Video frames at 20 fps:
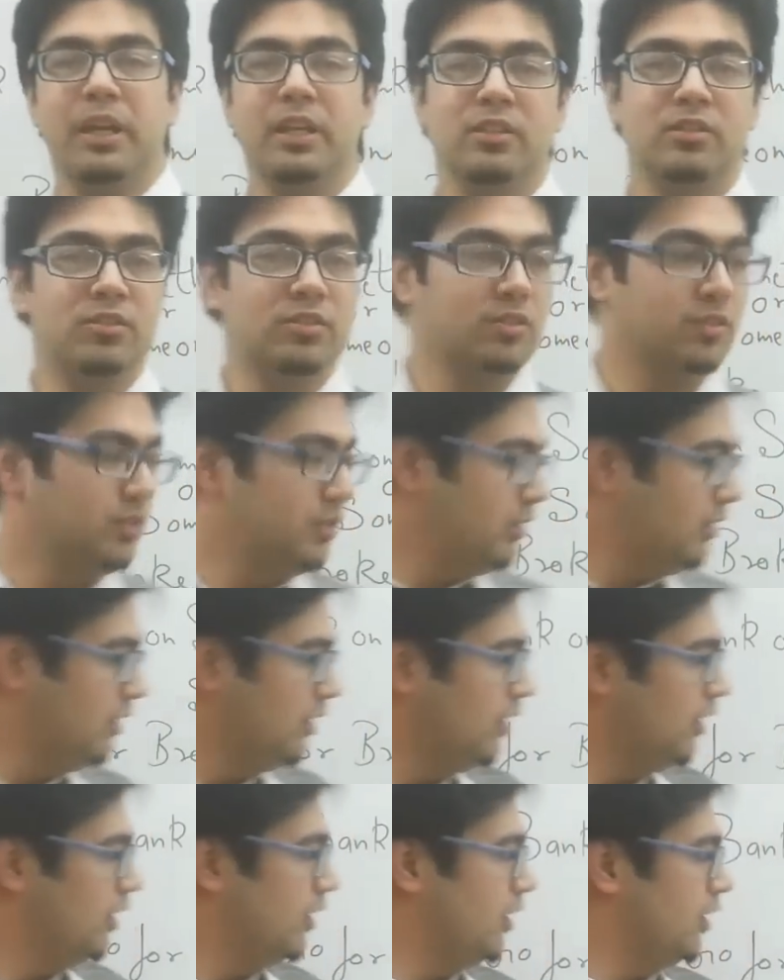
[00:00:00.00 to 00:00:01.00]
means
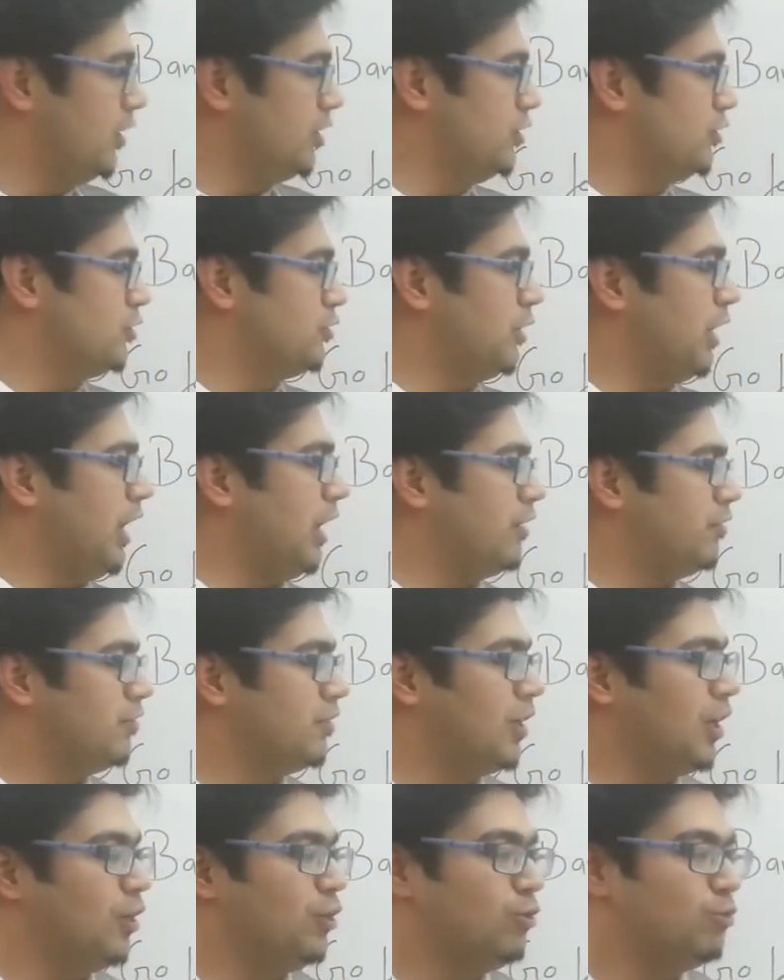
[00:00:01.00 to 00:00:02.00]
to
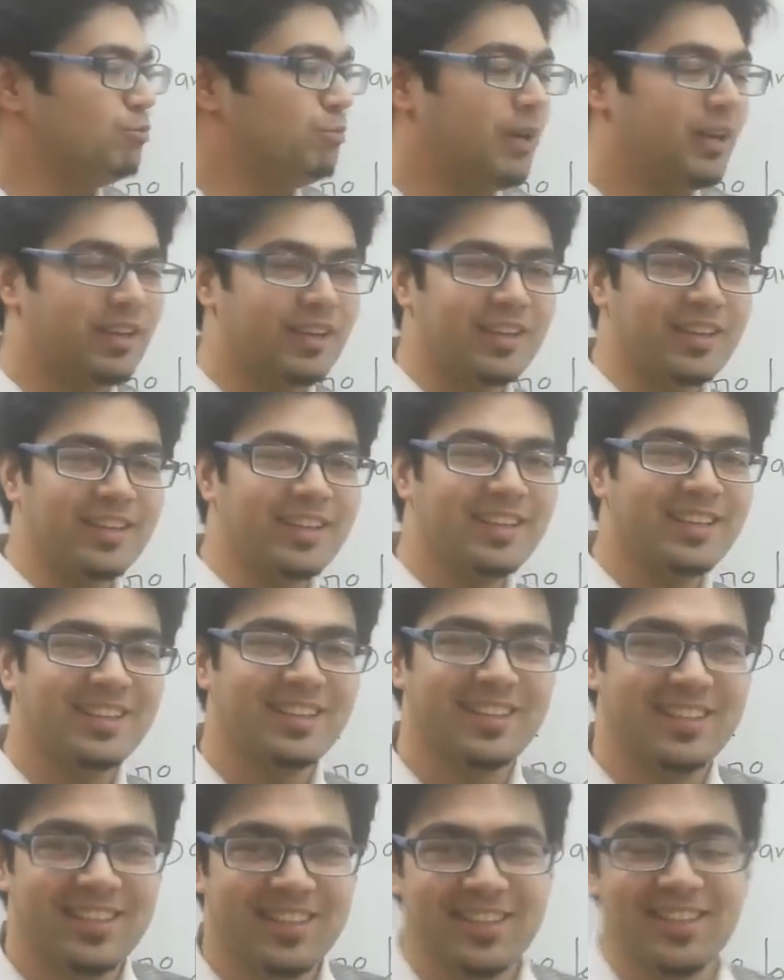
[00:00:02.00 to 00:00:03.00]
have no money.
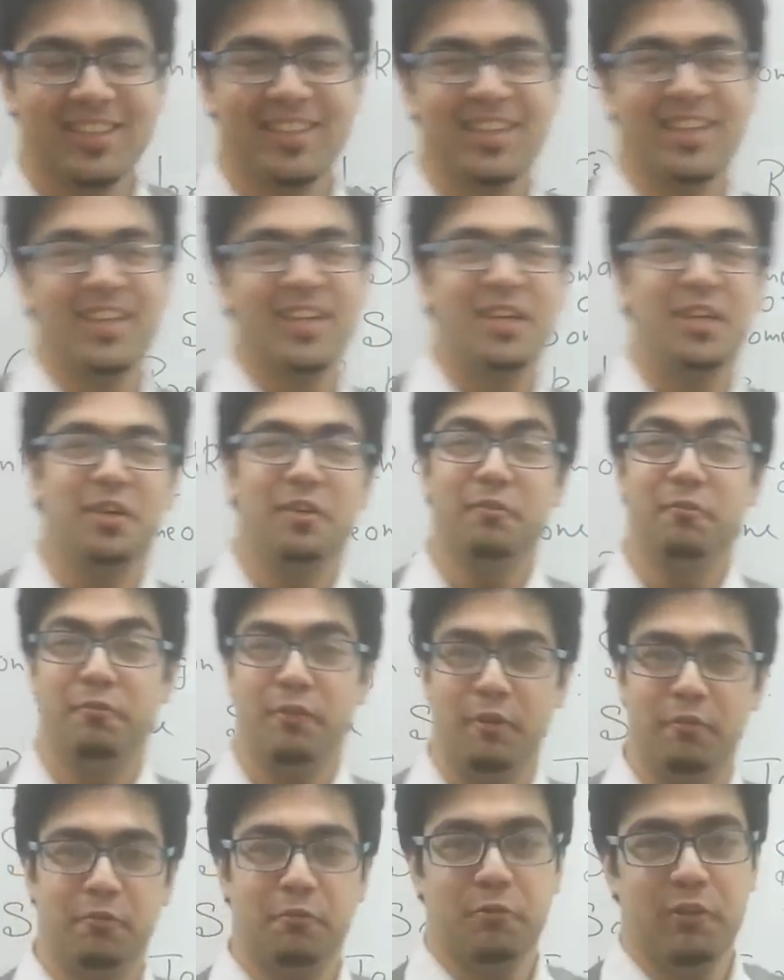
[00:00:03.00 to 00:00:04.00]

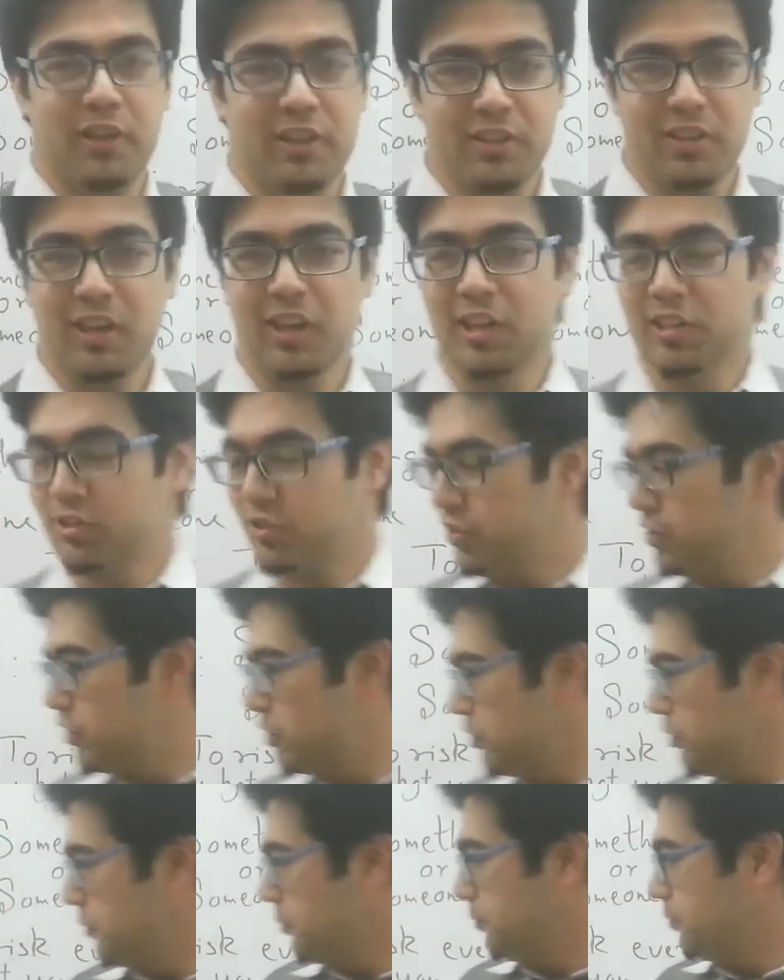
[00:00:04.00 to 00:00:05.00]
Fifth one on the
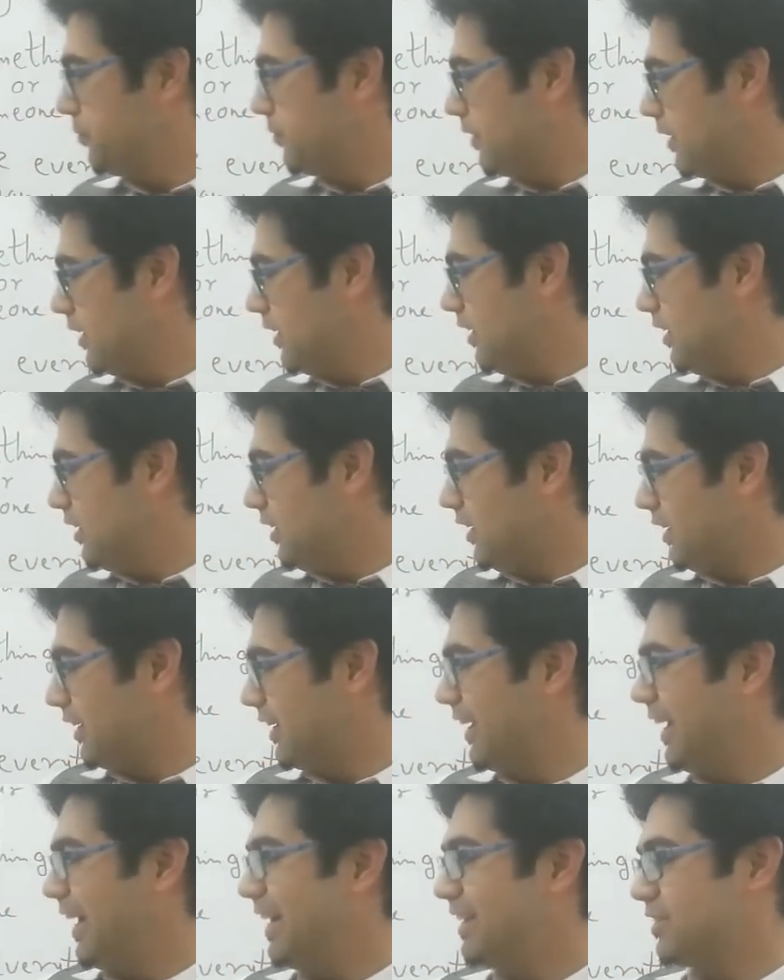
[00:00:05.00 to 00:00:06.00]
list, a
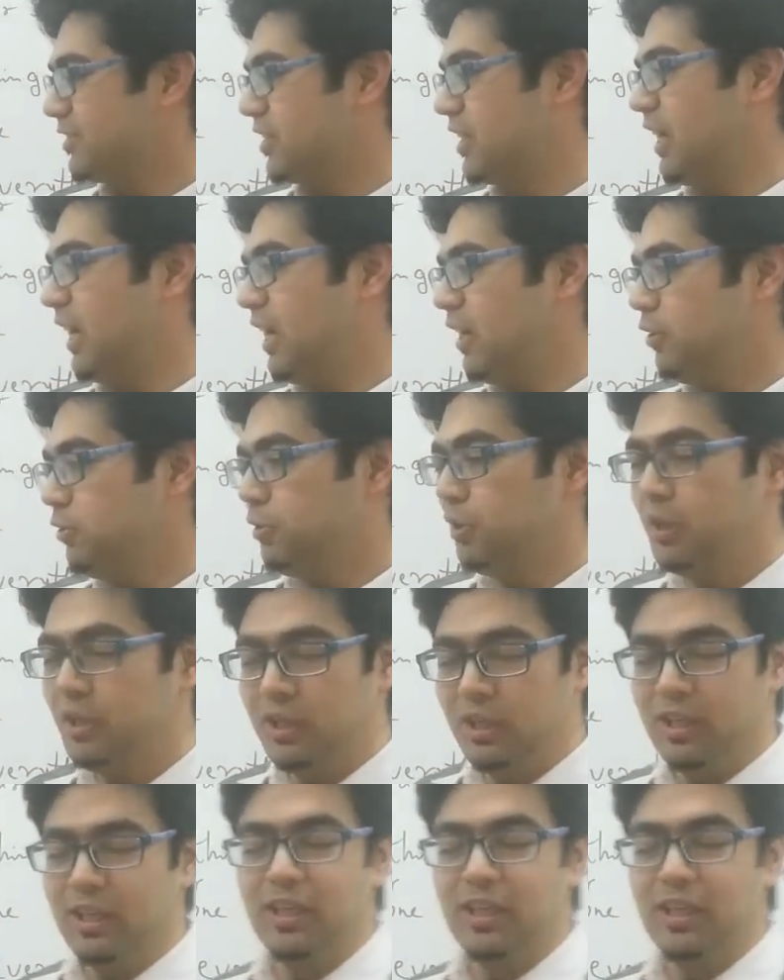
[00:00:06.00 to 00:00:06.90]
cash cow.